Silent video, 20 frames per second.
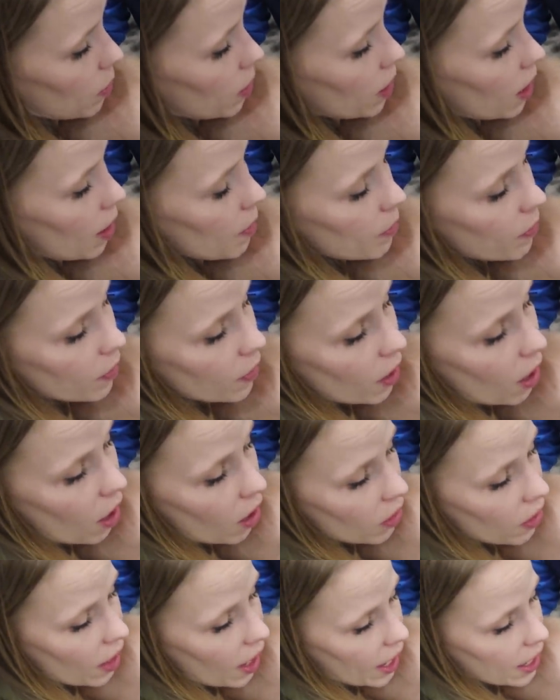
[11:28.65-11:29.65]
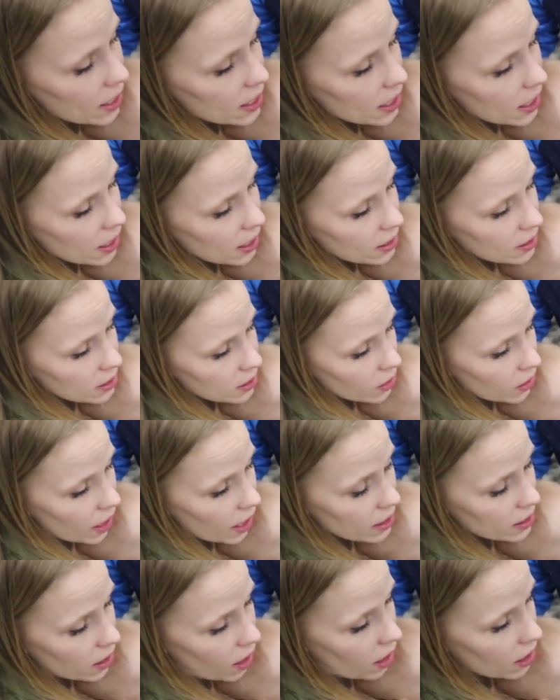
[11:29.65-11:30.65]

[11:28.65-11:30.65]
we're up for all the ideas. so that's